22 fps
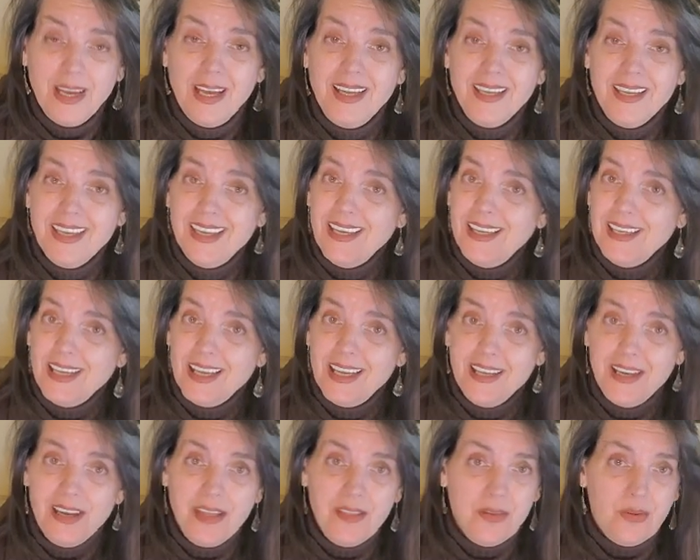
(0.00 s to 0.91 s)
again,
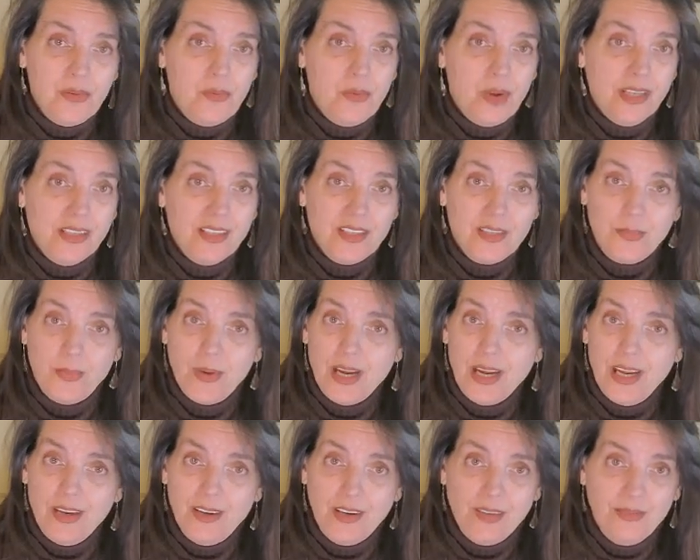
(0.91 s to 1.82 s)
another one
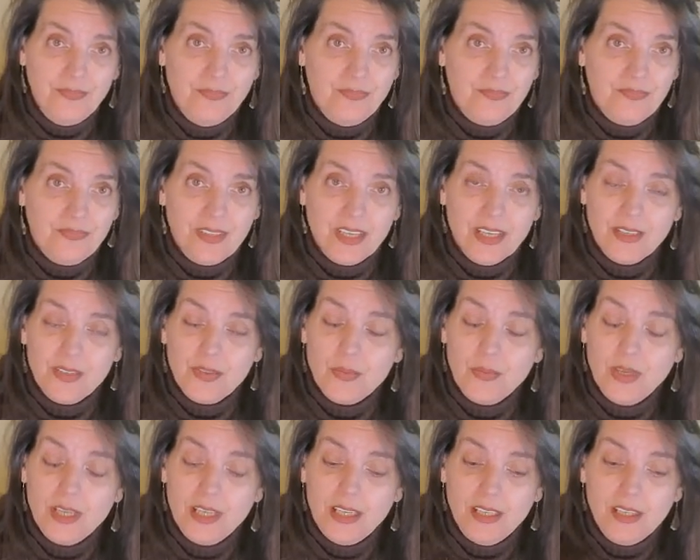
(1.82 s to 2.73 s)
sprayer. This
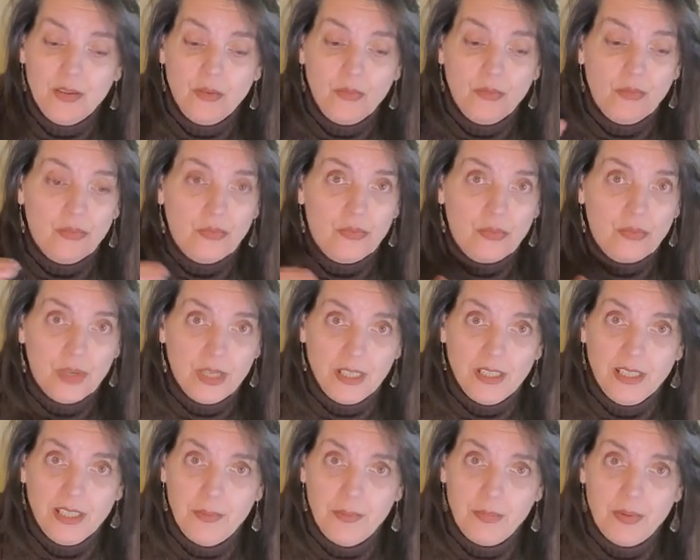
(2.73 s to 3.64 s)
one
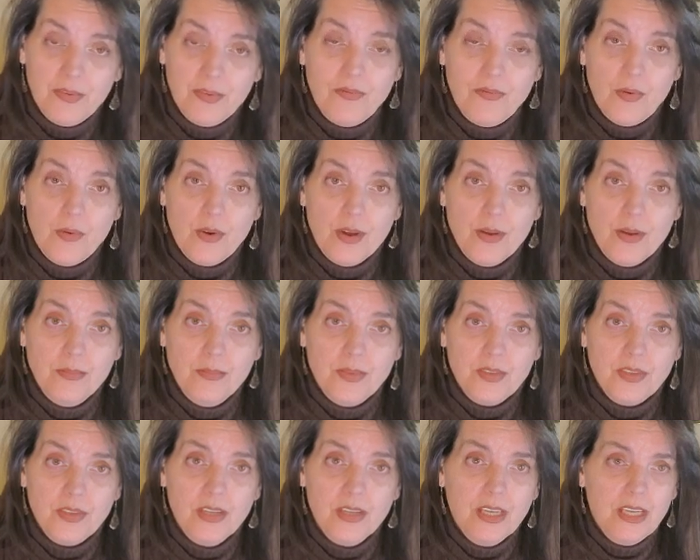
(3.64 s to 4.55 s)
really
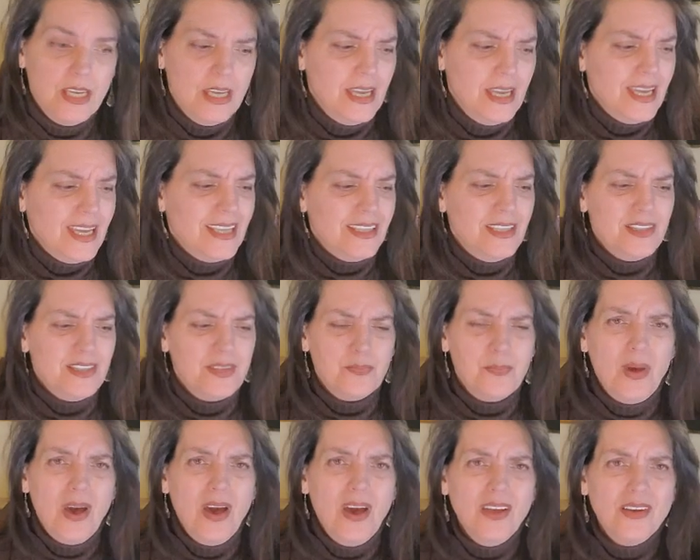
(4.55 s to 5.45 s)
performs. And this
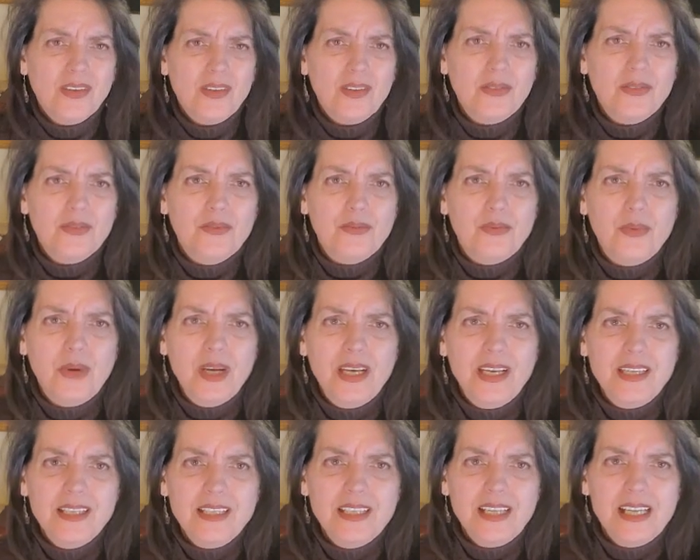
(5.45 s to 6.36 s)
bottle,
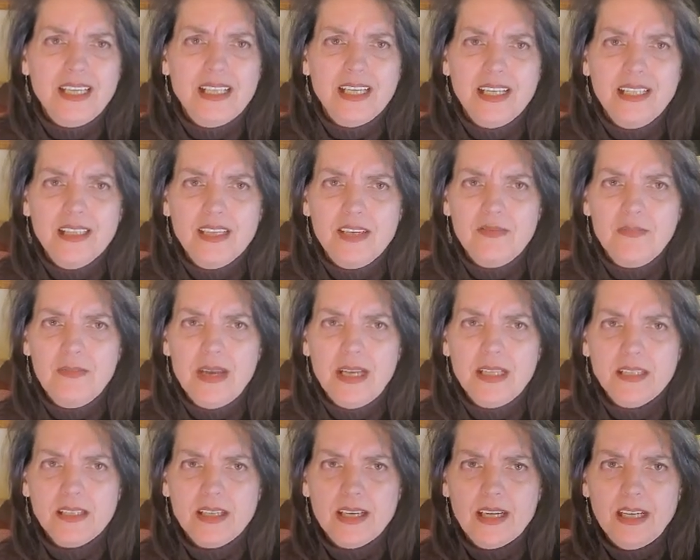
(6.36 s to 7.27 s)
what? And I love
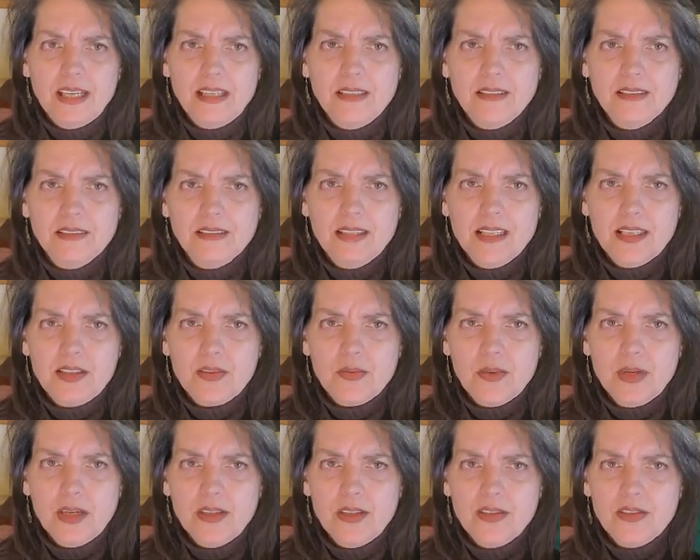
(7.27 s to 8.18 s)
malachite. That's
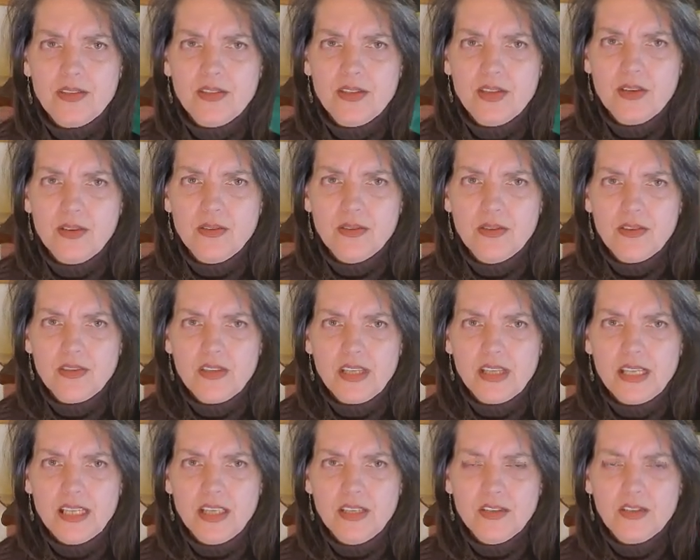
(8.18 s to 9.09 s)
one of the stones
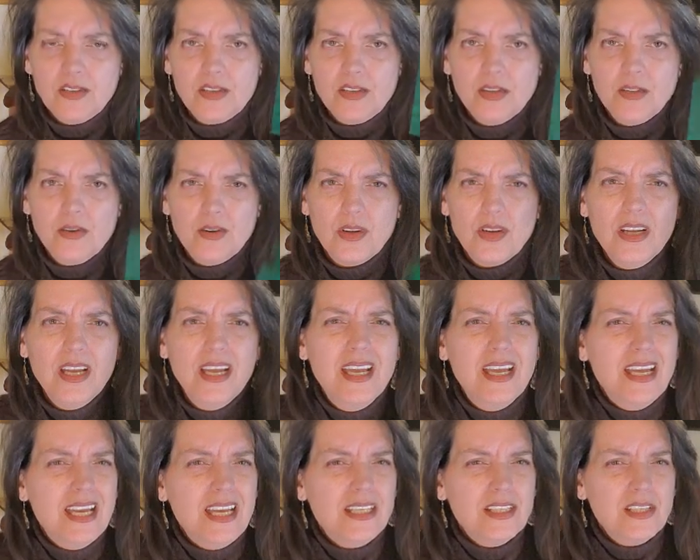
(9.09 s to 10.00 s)
that I just adore.
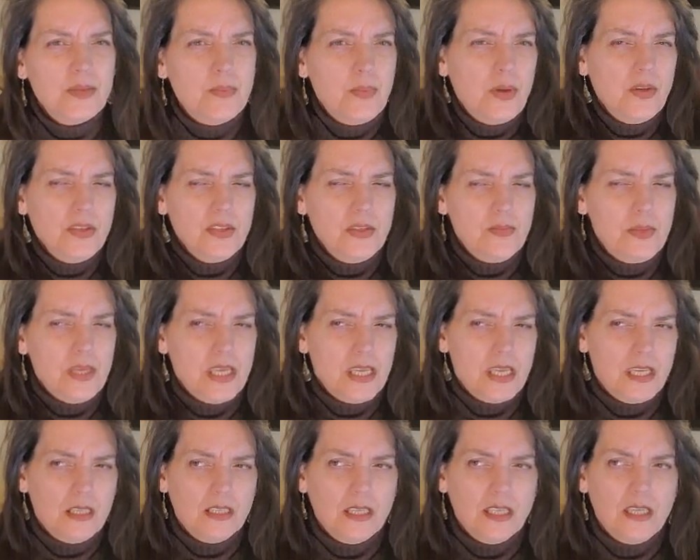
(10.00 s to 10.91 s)
It's supposed to be
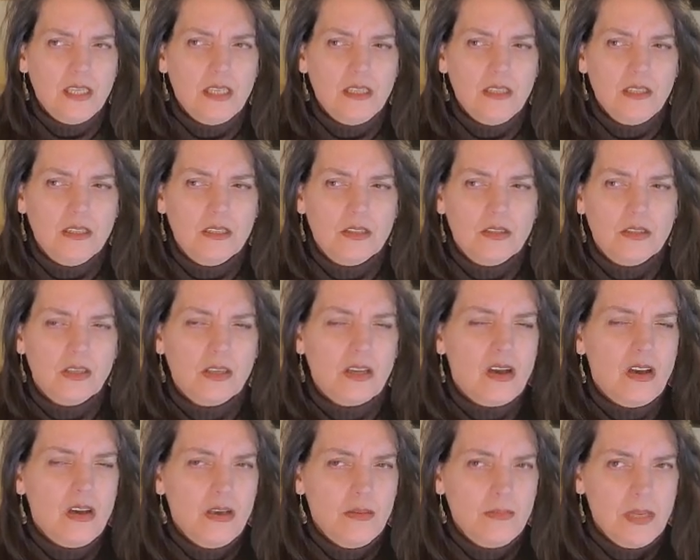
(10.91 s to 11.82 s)
healing or
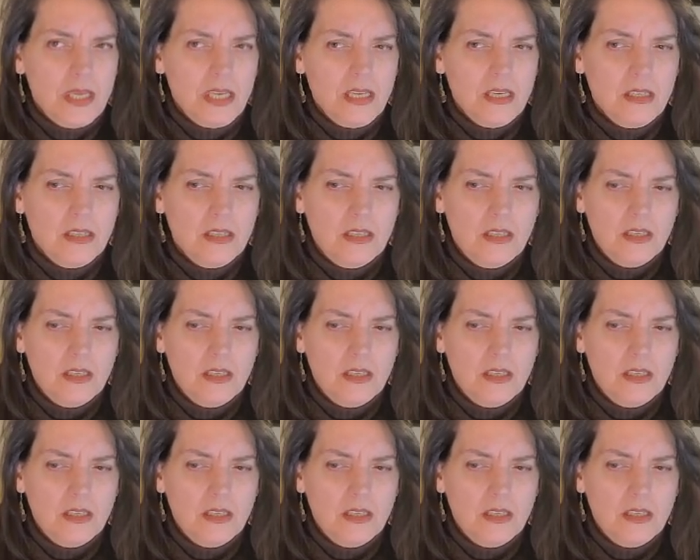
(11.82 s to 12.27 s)
calming